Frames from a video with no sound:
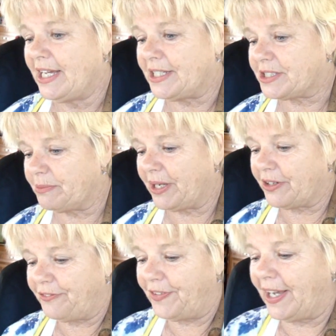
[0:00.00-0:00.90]
As a
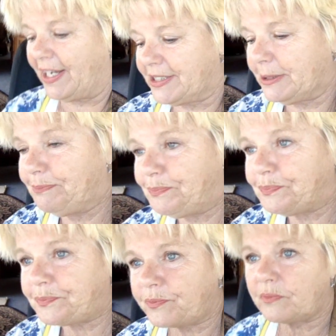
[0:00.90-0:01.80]
matter of fact,
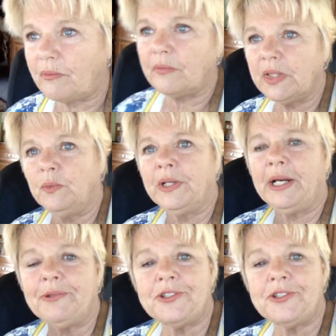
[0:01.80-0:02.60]
when I